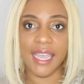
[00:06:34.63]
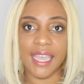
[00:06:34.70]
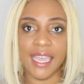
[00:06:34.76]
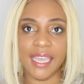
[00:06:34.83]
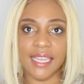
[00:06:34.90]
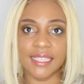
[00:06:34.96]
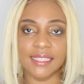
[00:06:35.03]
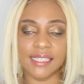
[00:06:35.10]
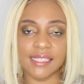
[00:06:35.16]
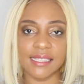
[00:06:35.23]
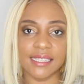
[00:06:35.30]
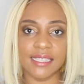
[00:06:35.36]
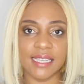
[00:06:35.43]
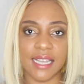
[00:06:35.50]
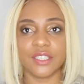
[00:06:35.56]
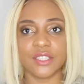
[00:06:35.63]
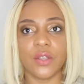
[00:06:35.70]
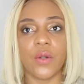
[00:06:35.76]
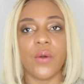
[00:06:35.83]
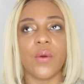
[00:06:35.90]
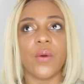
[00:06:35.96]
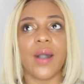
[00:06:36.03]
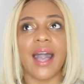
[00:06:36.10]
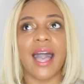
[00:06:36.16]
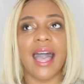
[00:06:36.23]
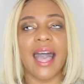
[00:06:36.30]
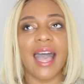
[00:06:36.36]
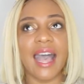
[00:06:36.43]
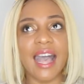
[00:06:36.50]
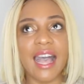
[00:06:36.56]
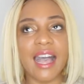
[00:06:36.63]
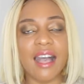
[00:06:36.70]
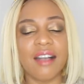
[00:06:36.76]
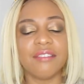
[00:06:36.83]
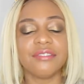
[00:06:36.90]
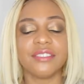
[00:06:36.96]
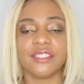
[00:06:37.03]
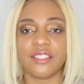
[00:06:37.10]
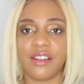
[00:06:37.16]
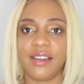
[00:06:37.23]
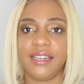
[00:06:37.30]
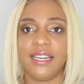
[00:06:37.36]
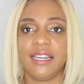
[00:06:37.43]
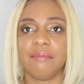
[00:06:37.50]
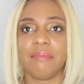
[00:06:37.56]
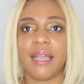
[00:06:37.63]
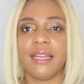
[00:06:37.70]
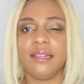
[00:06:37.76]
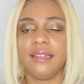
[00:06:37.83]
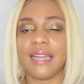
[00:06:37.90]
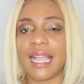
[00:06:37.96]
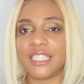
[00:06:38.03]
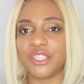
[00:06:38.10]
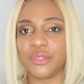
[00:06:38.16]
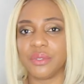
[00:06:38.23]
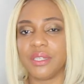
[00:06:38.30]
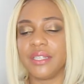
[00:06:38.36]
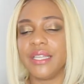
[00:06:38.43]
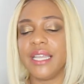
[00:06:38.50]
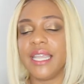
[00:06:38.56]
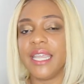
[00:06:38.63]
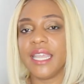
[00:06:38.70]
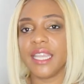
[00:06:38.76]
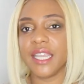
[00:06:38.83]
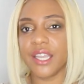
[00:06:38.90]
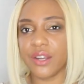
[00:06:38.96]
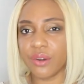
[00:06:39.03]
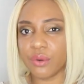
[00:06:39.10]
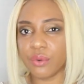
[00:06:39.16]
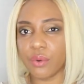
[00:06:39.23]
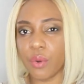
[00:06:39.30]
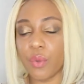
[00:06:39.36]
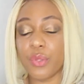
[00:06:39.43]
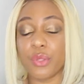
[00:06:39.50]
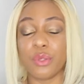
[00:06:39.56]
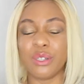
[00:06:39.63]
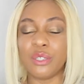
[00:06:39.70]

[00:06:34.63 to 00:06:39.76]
Eight, so I've started my natural hair growth.